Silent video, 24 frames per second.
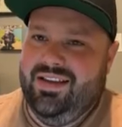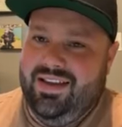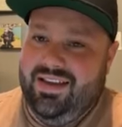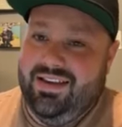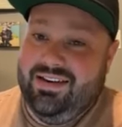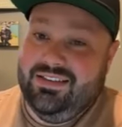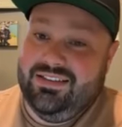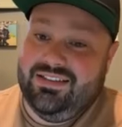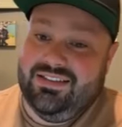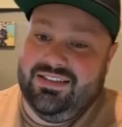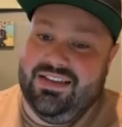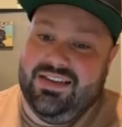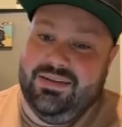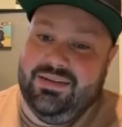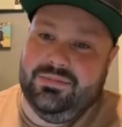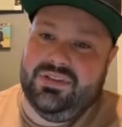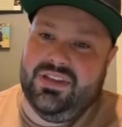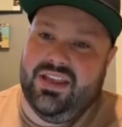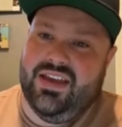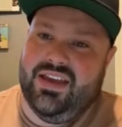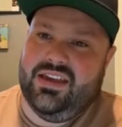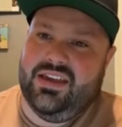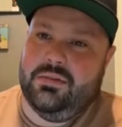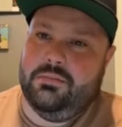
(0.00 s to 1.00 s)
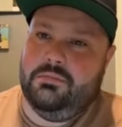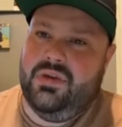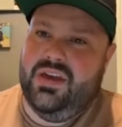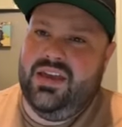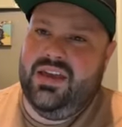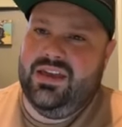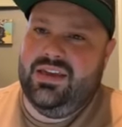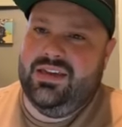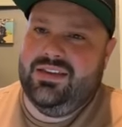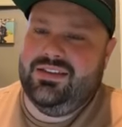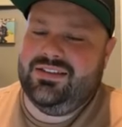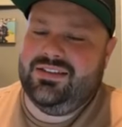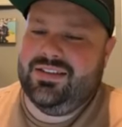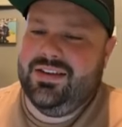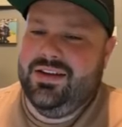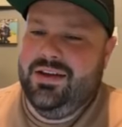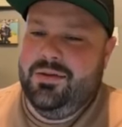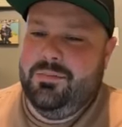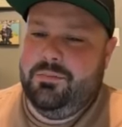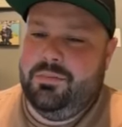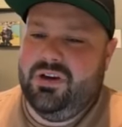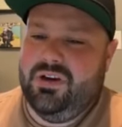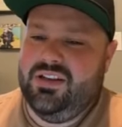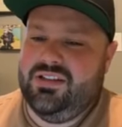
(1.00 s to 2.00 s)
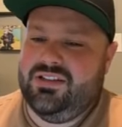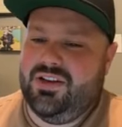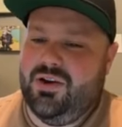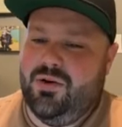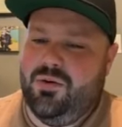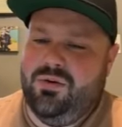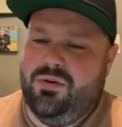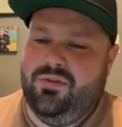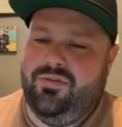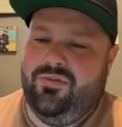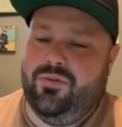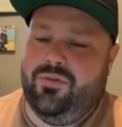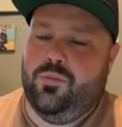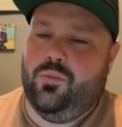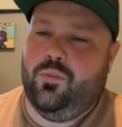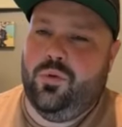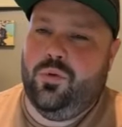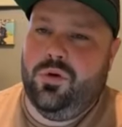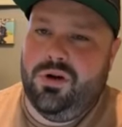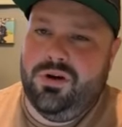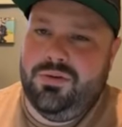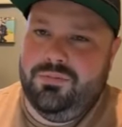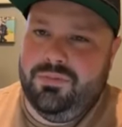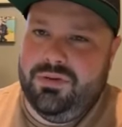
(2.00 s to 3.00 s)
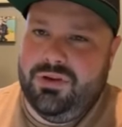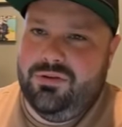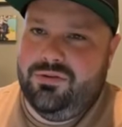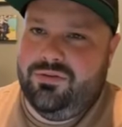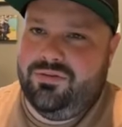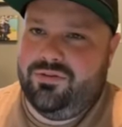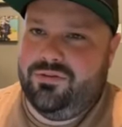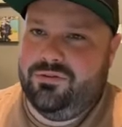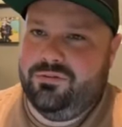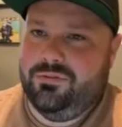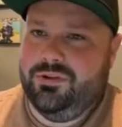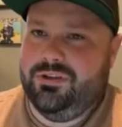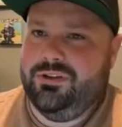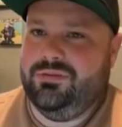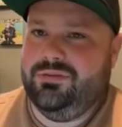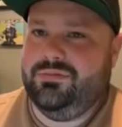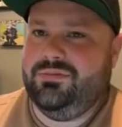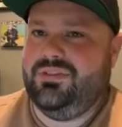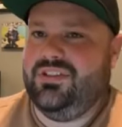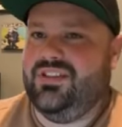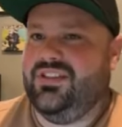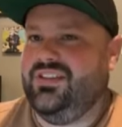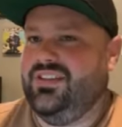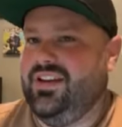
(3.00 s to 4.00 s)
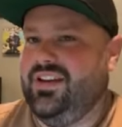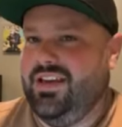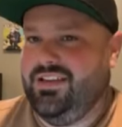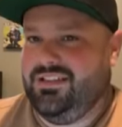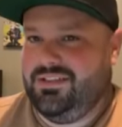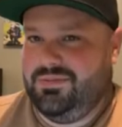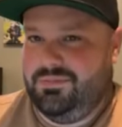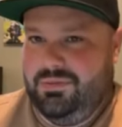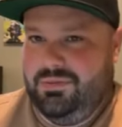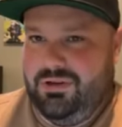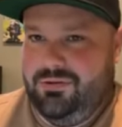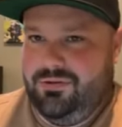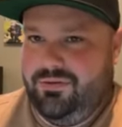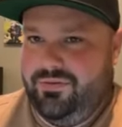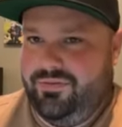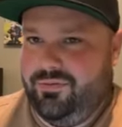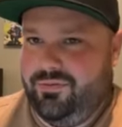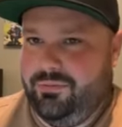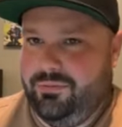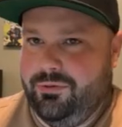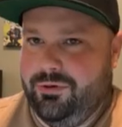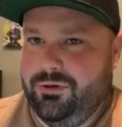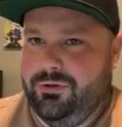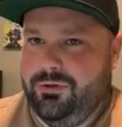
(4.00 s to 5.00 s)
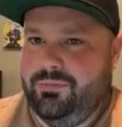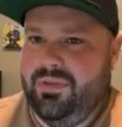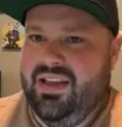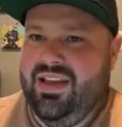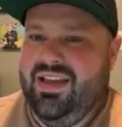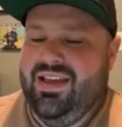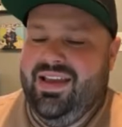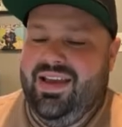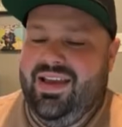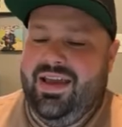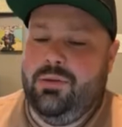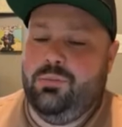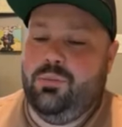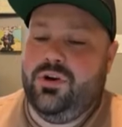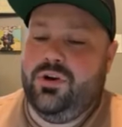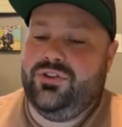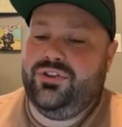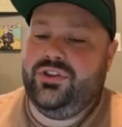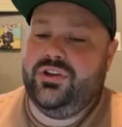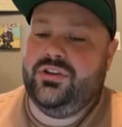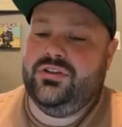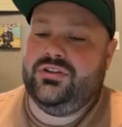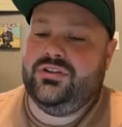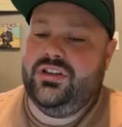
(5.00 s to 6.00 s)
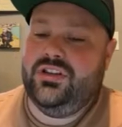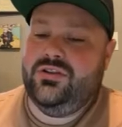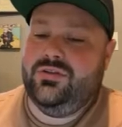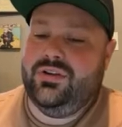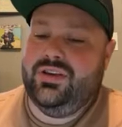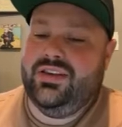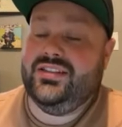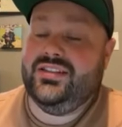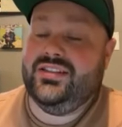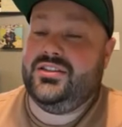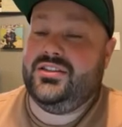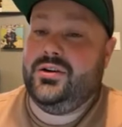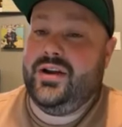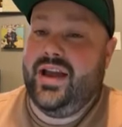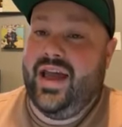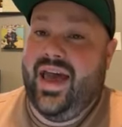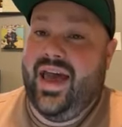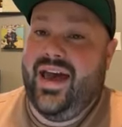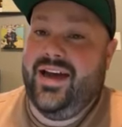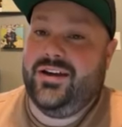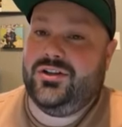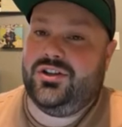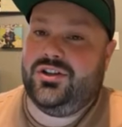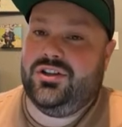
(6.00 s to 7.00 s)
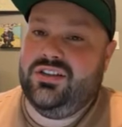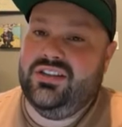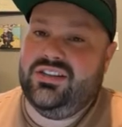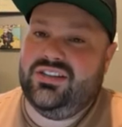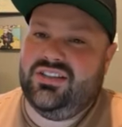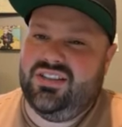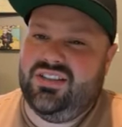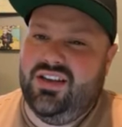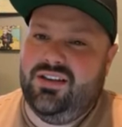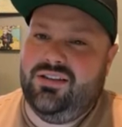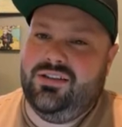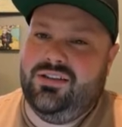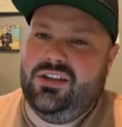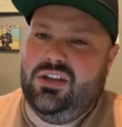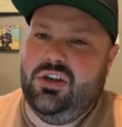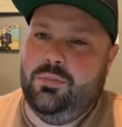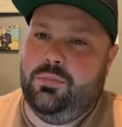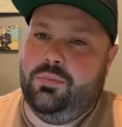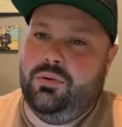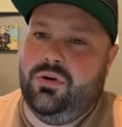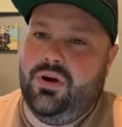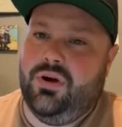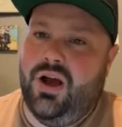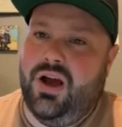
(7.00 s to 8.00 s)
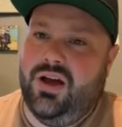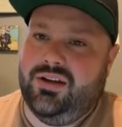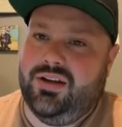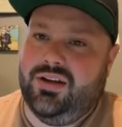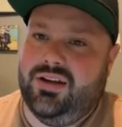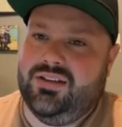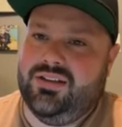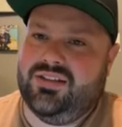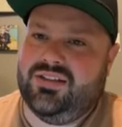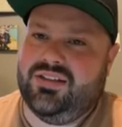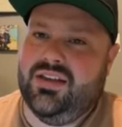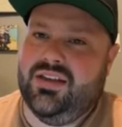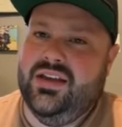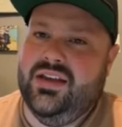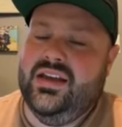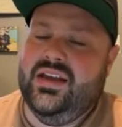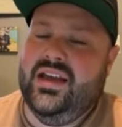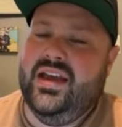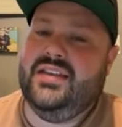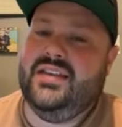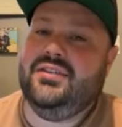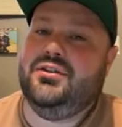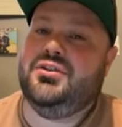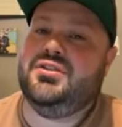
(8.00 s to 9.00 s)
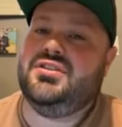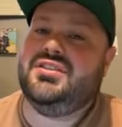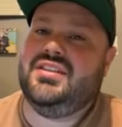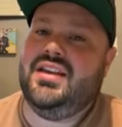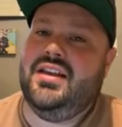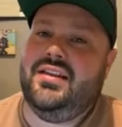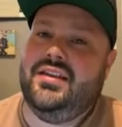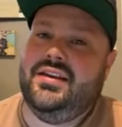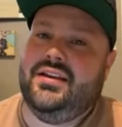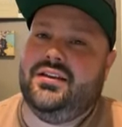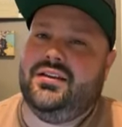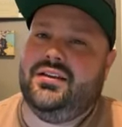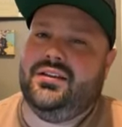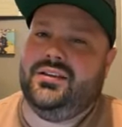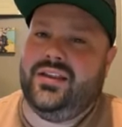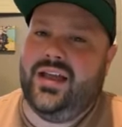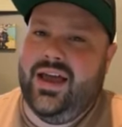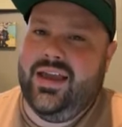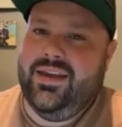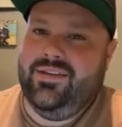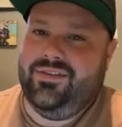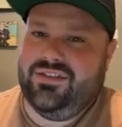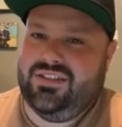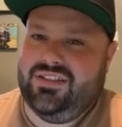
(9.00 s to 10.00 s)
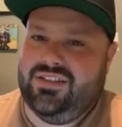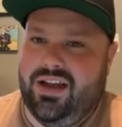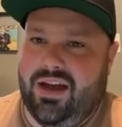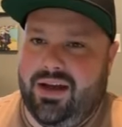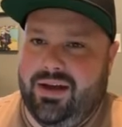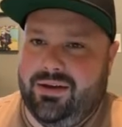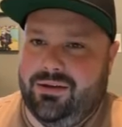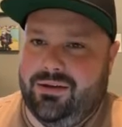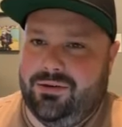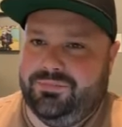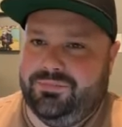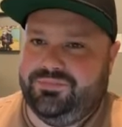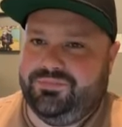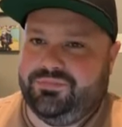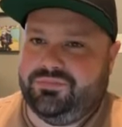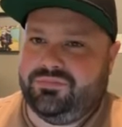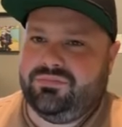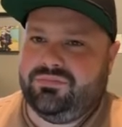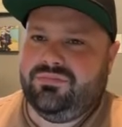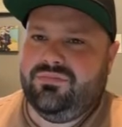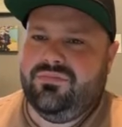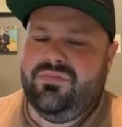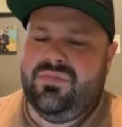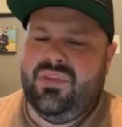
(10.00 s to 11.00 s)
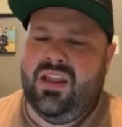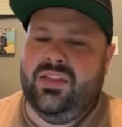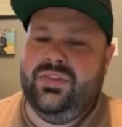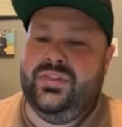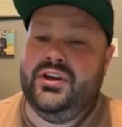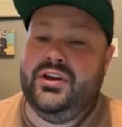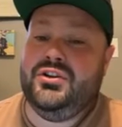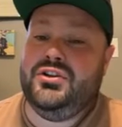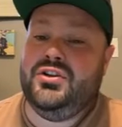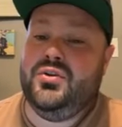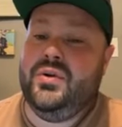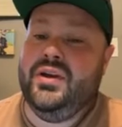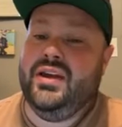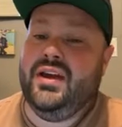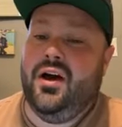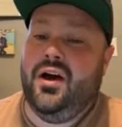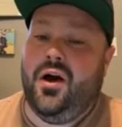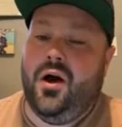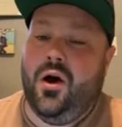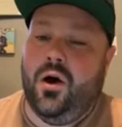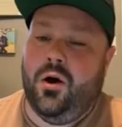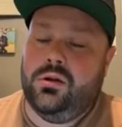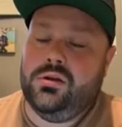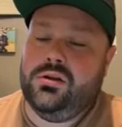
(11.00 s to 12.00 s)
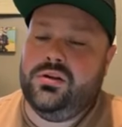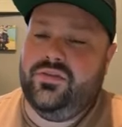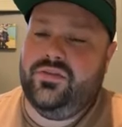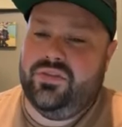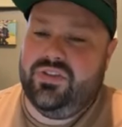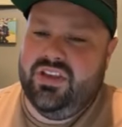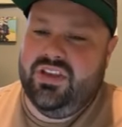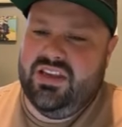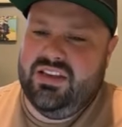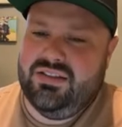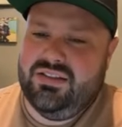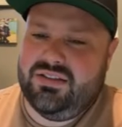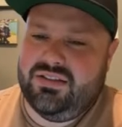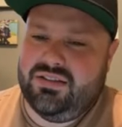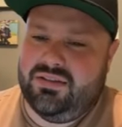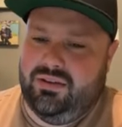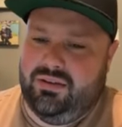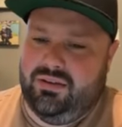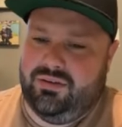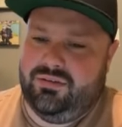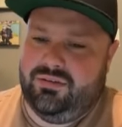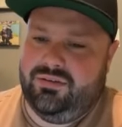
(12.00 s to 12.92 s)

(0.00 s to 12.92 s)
And it seems like a maze, but it's going from one beautiful room to the next beautiful room. And what they're doing is they're actually selling you products, and they're selling a lifestyle. They're doing all of this